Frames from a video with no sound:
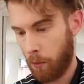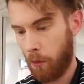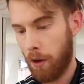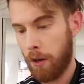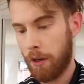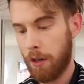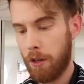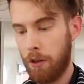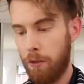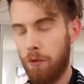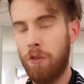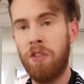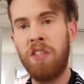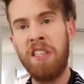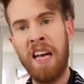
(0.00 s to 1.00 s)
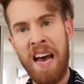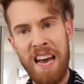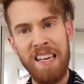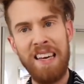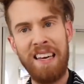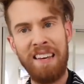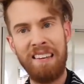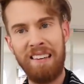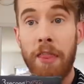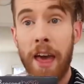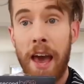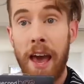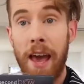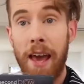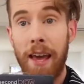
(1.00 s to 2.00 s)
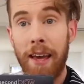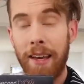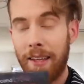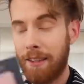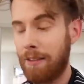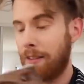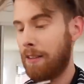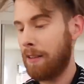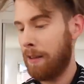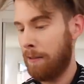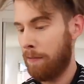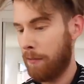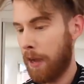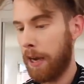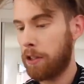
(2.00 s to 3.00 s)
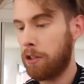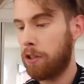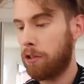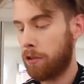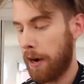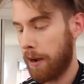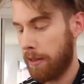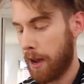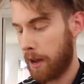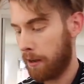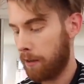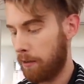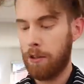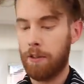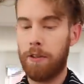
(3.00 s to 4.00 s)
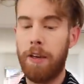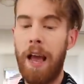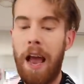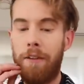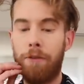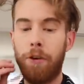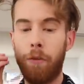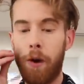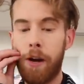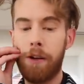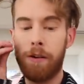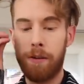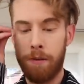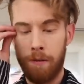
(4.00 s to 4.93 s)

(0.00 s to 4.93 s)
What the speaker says: What are you saying? Thanks. I should try that just everywhere.